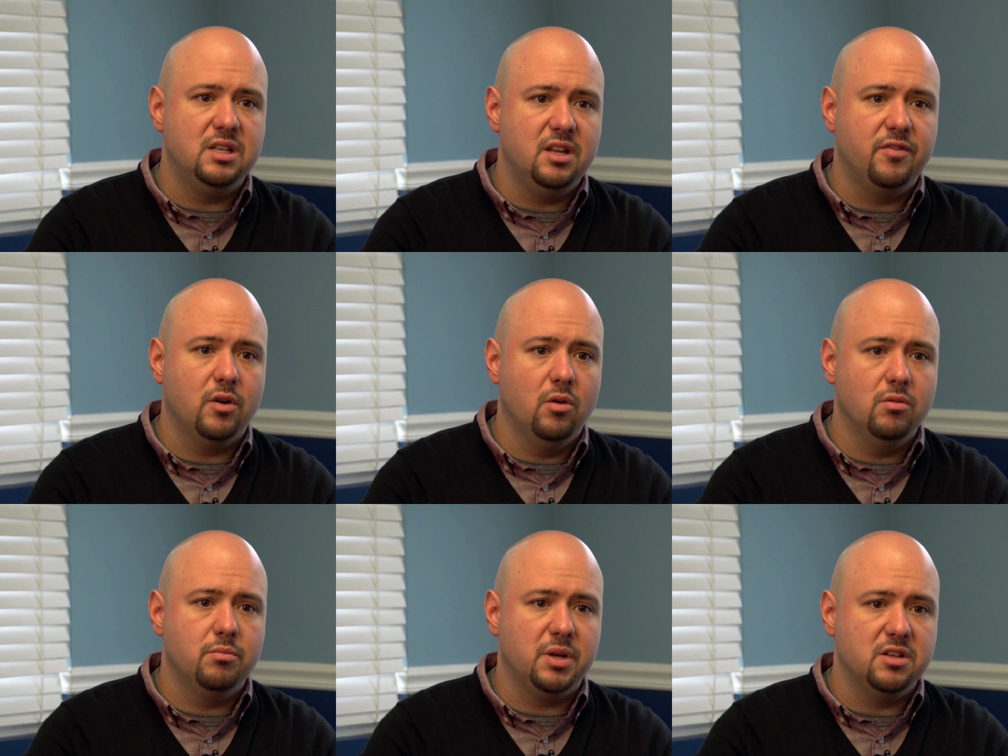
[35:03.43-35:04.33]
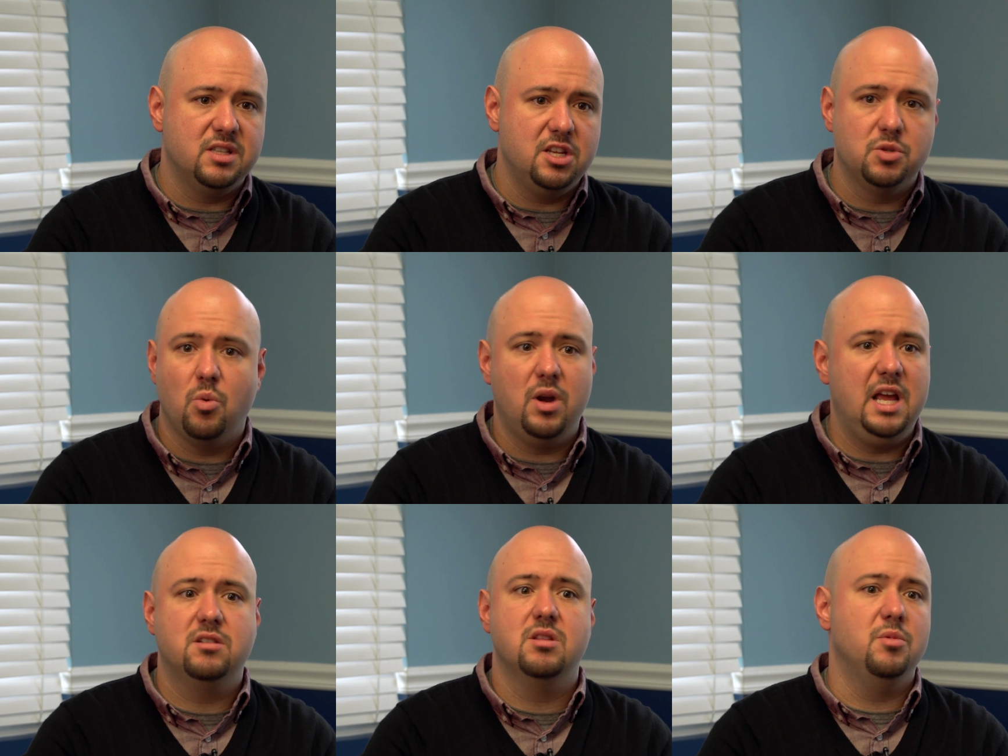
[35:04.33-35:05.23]
difficult because they just won't
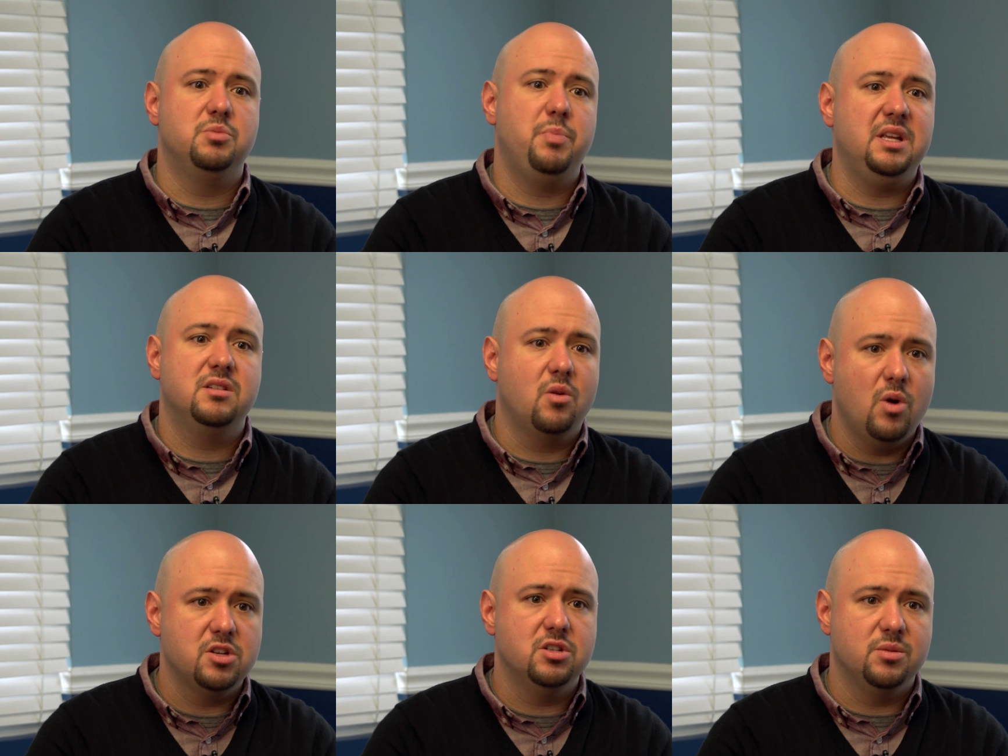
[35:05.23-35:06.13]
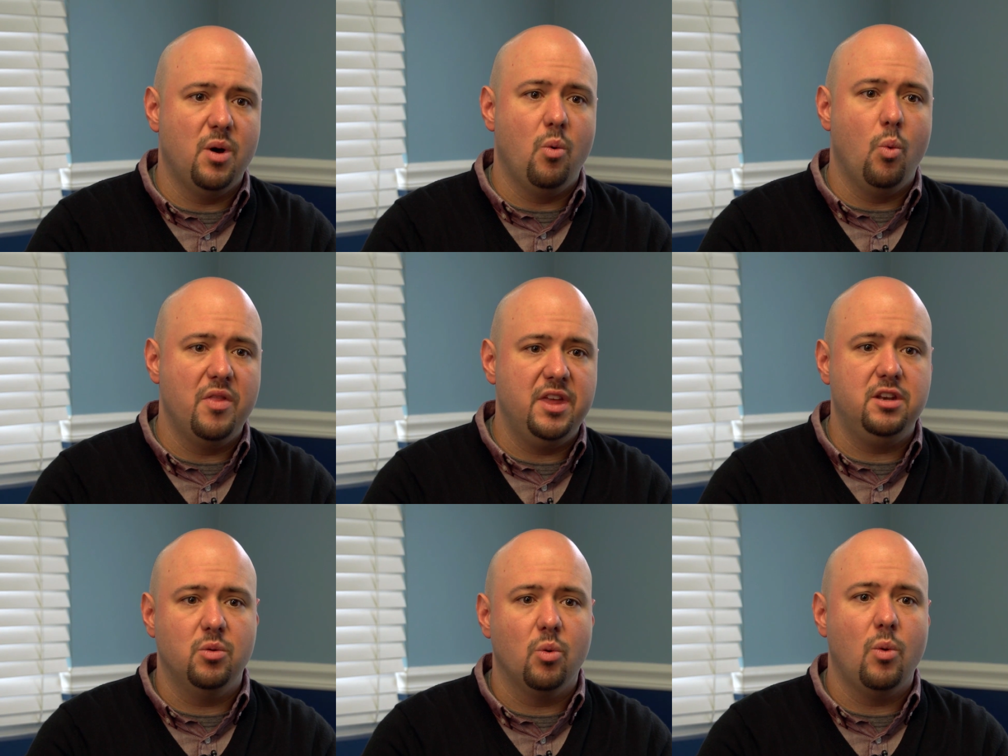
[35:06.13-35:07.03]
answer the most basic questions about what they
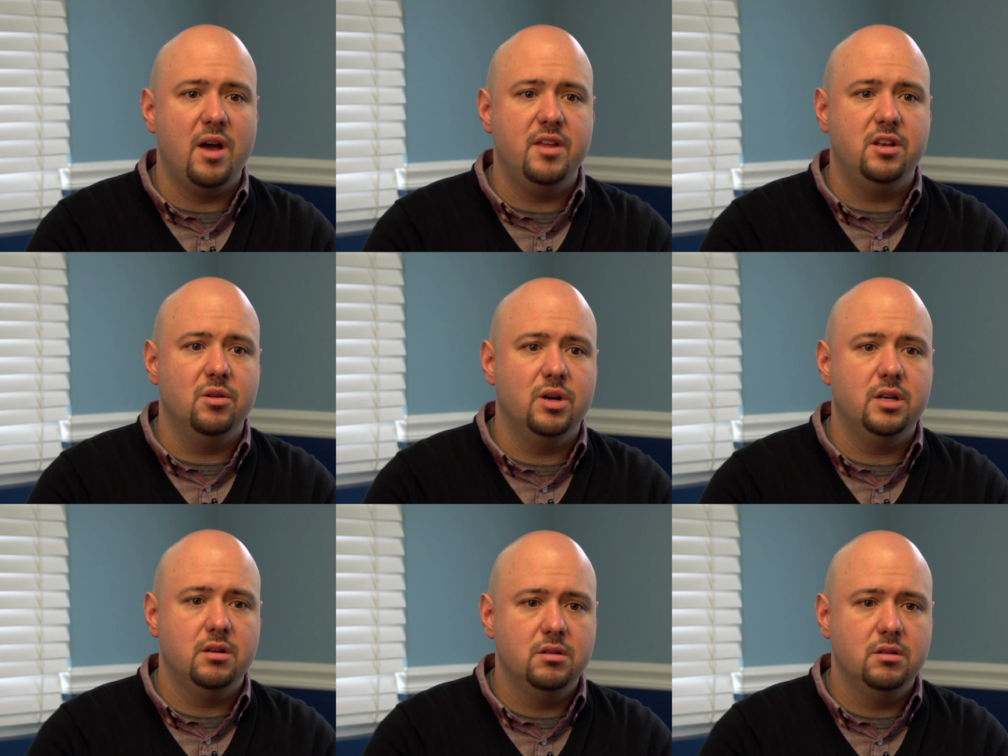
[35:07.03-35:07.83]
do or why they do it.